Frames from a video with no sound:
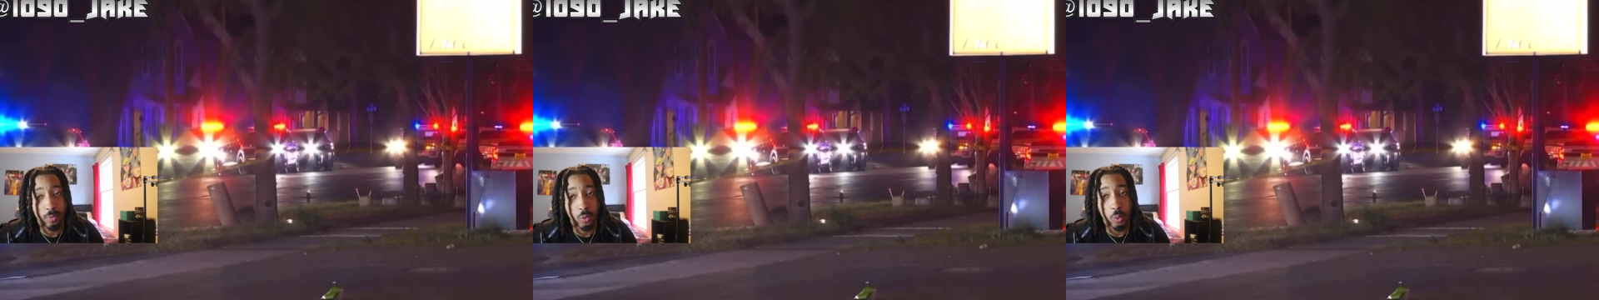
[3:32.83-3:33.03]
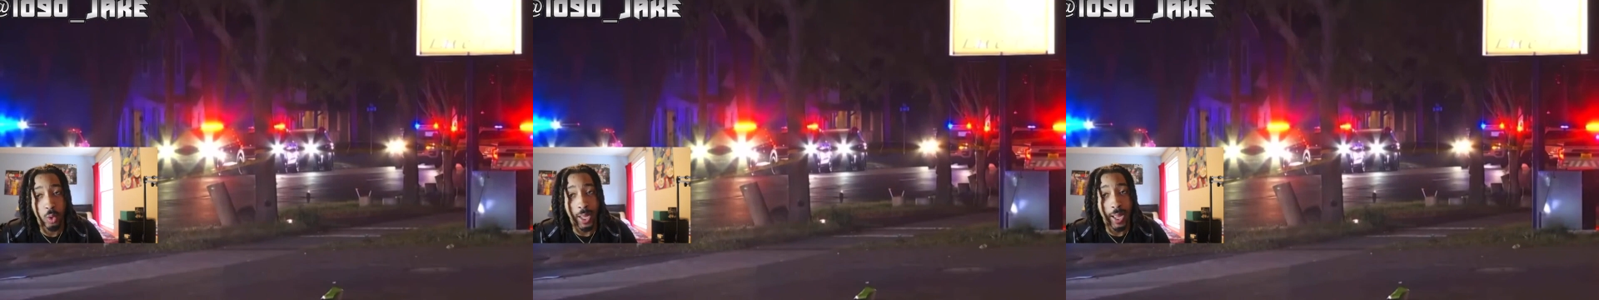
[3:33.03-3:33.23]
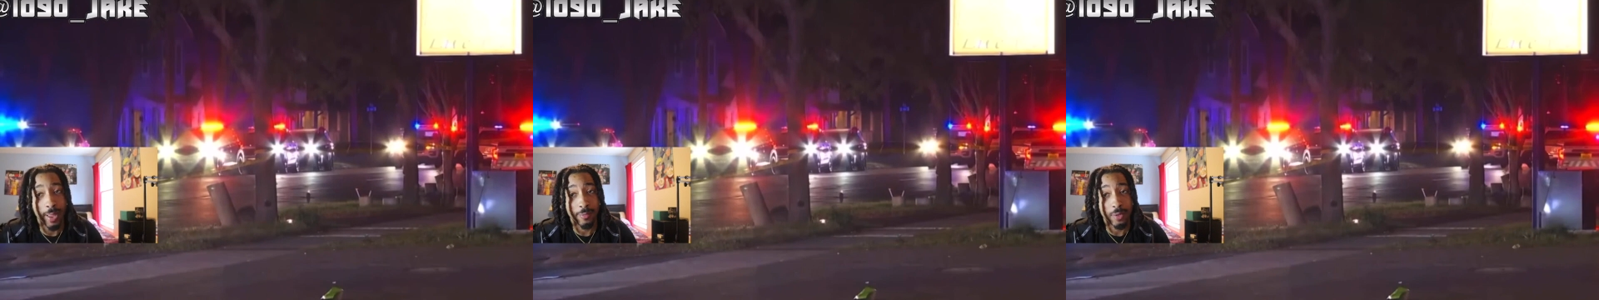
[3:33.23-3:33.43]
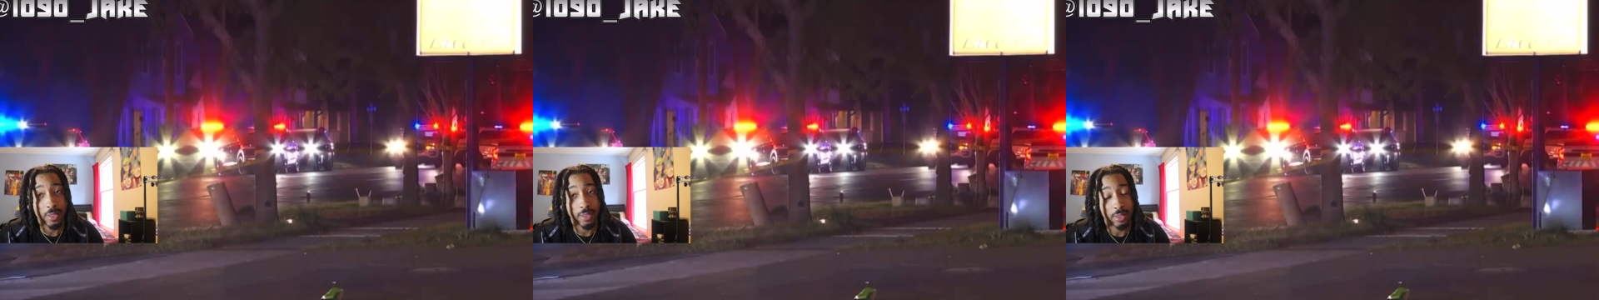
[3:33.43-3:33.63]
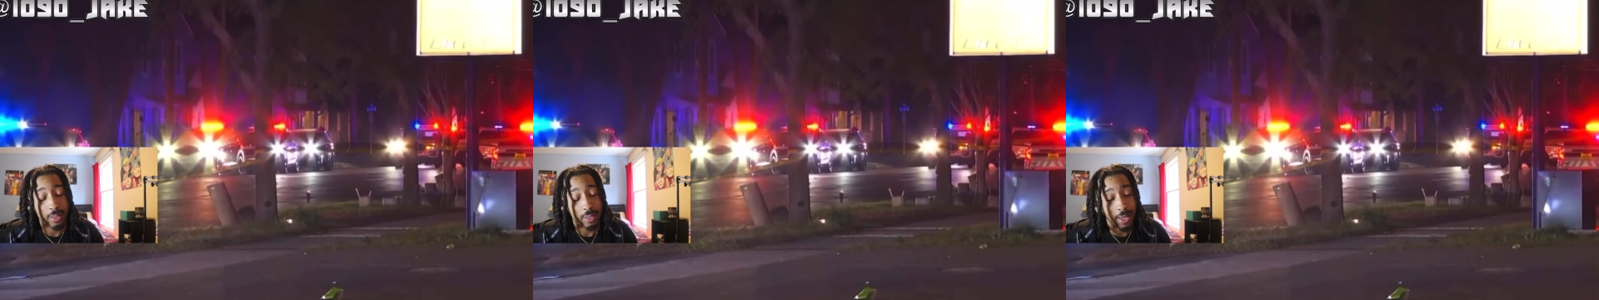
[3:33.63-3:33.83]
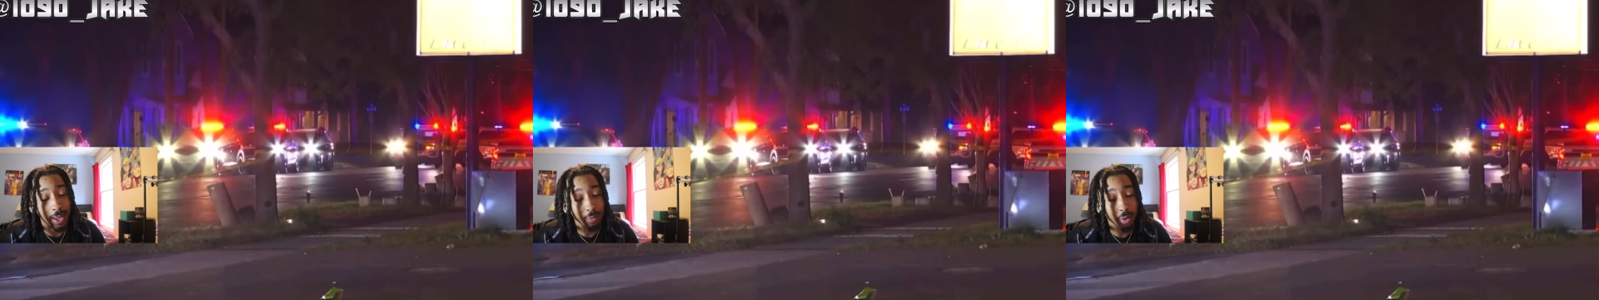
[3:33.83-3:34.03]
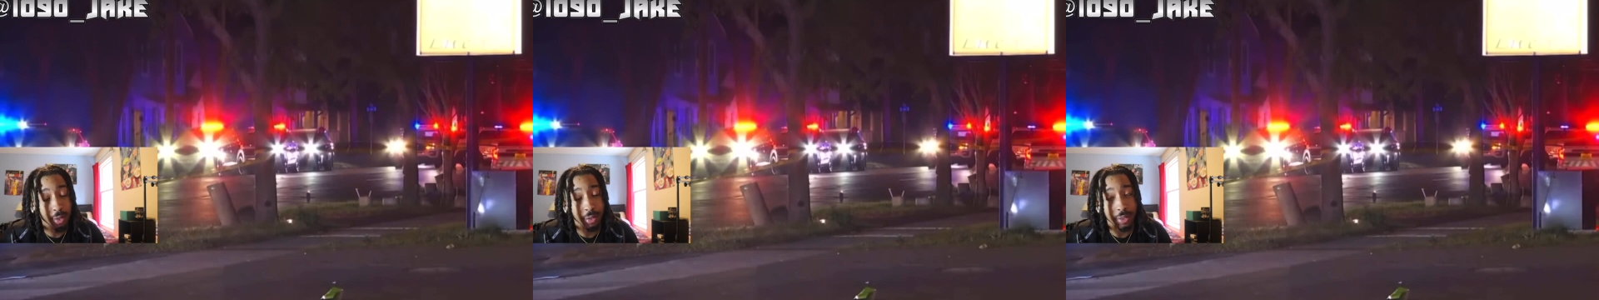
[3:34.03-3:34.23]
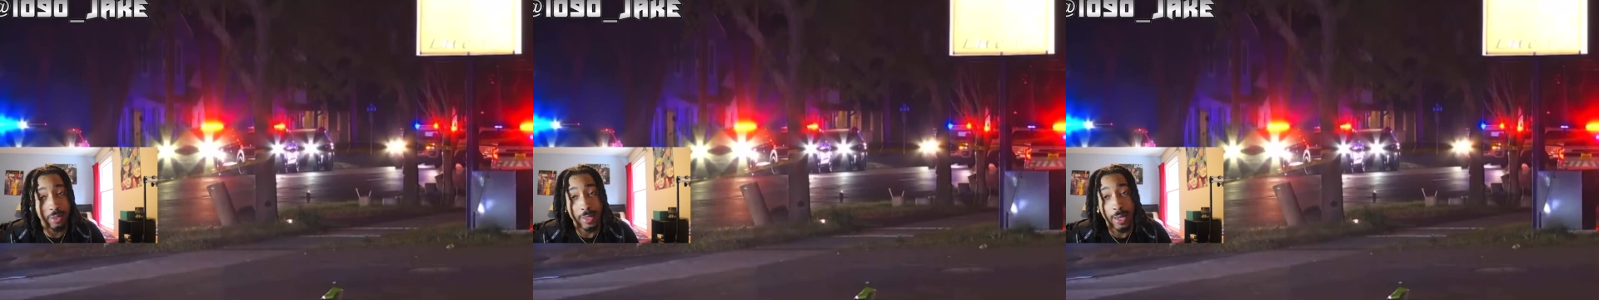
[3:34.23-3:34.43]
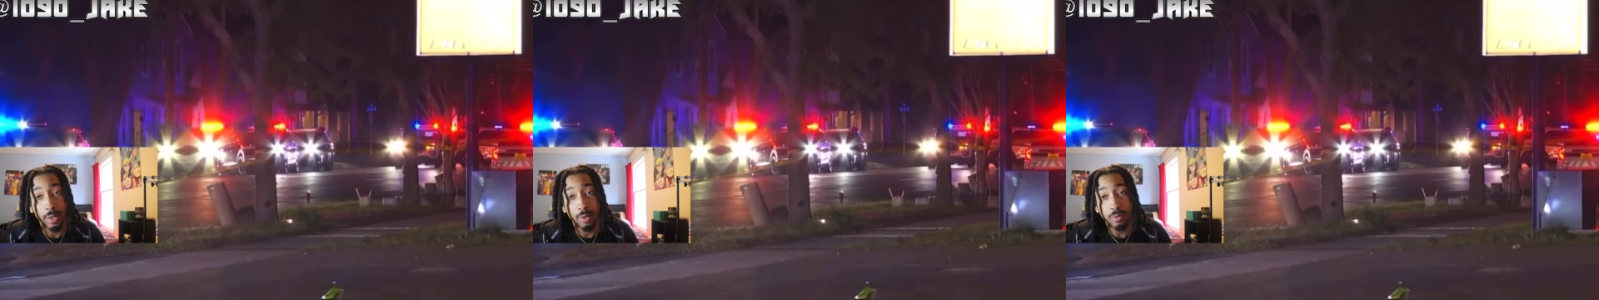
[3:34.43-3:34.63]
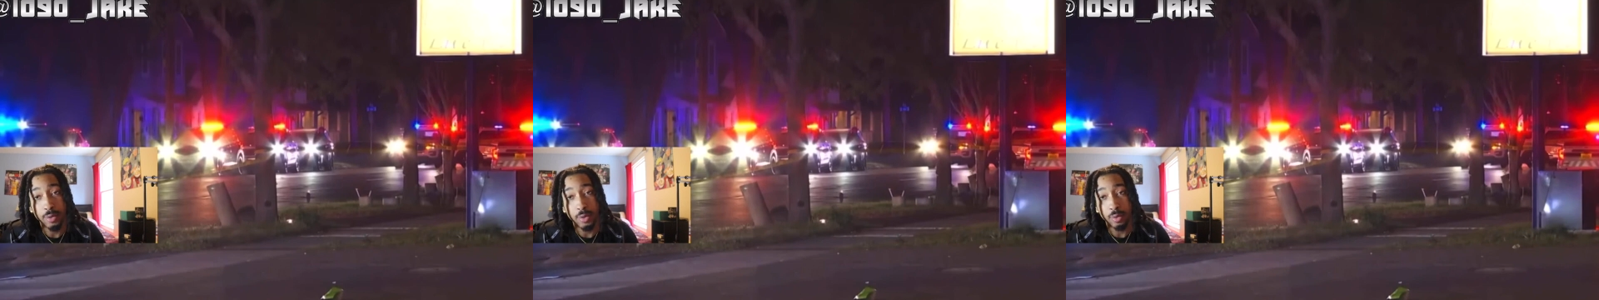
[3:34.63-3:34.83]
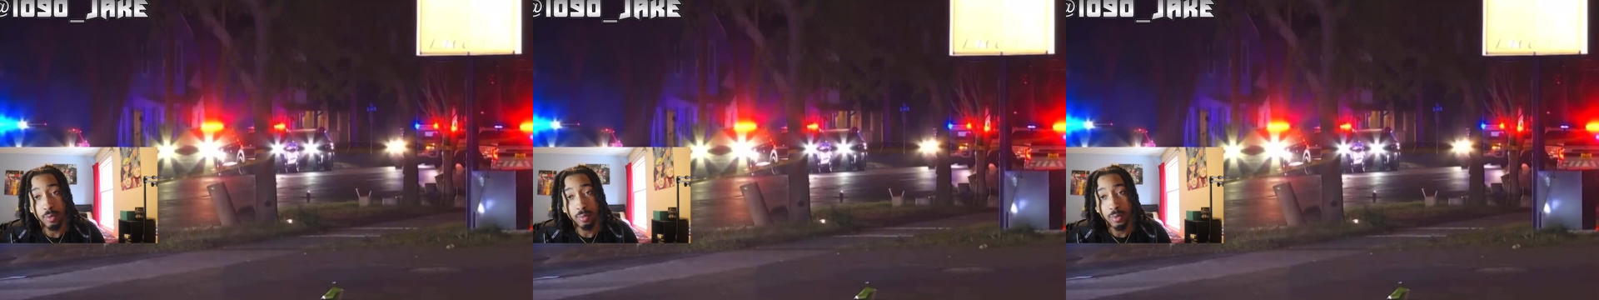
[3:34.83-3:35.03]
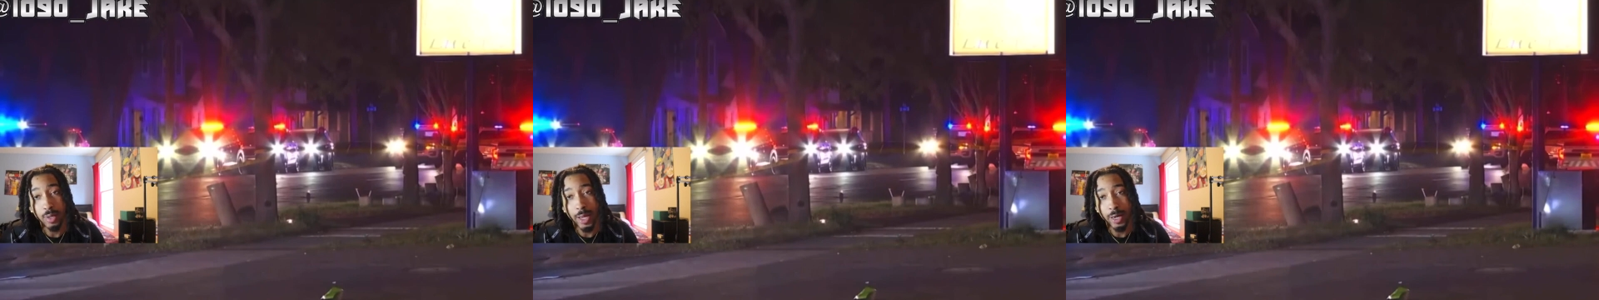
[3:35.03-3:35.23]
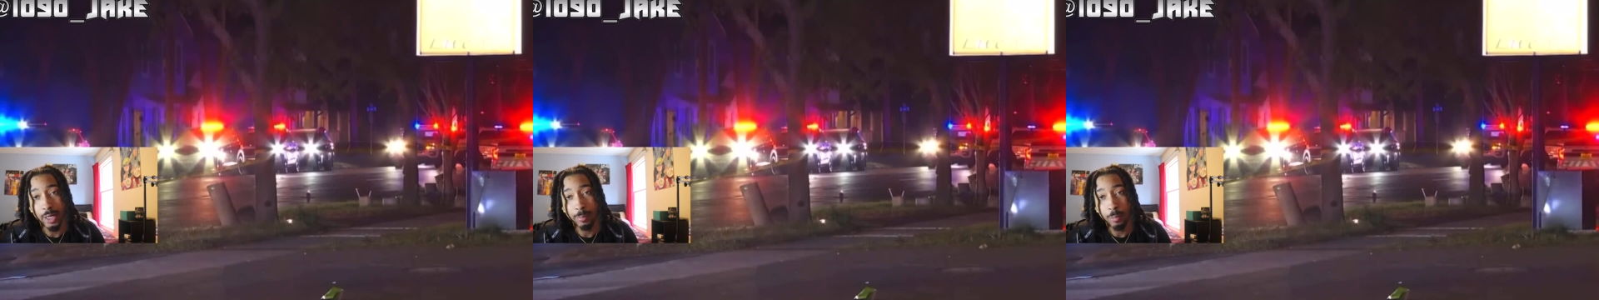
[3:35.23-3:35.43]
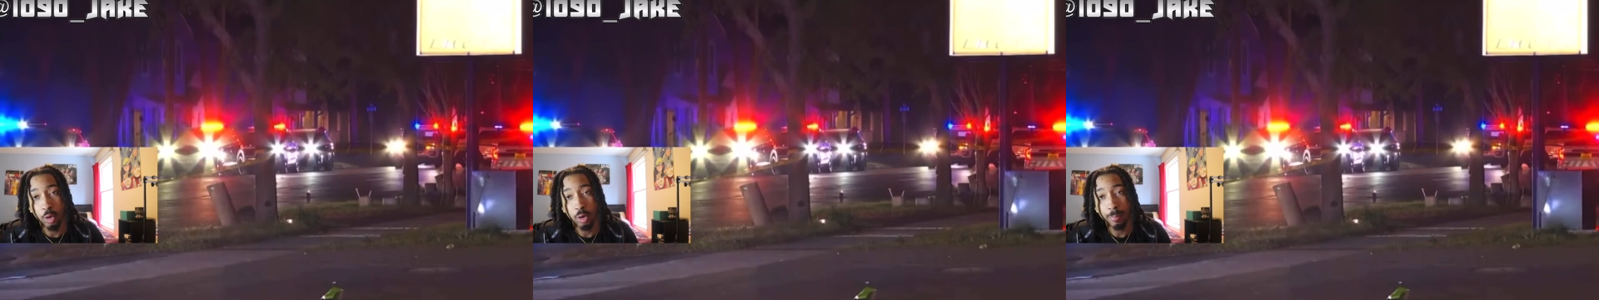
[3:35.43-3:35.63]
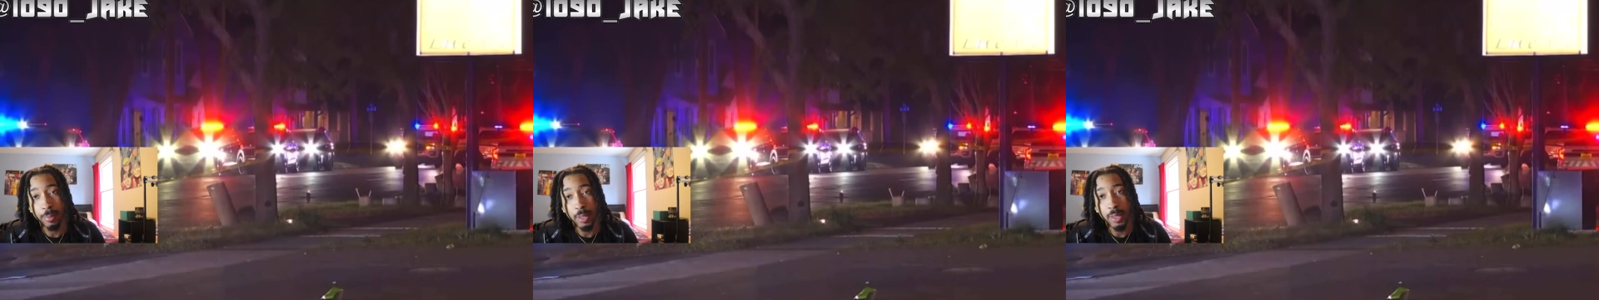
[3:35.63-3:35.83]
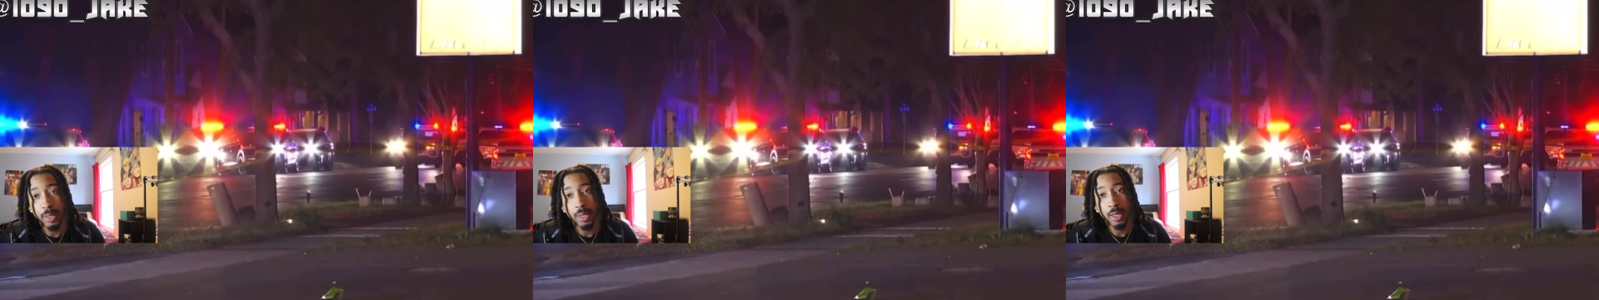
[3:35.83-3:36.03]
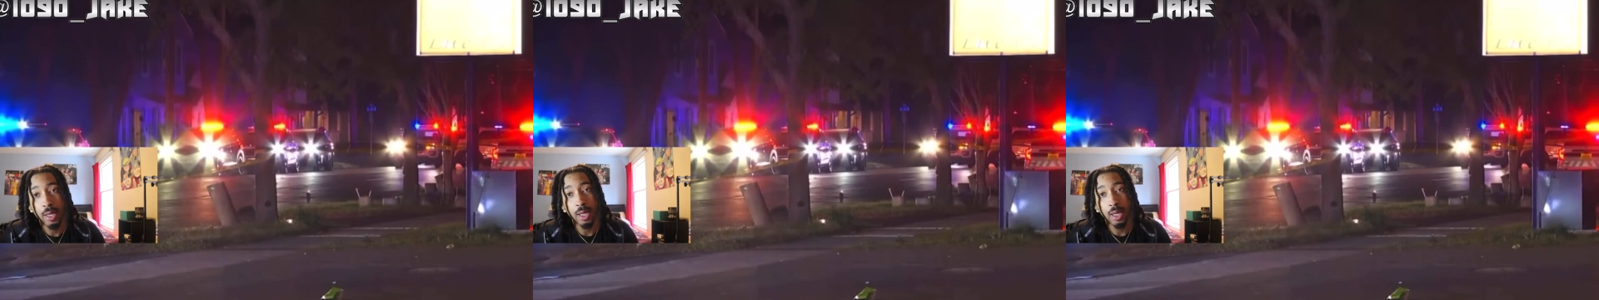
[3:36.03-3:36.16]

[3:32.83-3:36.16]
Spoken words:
well, obviously I read the title, so not anymore, but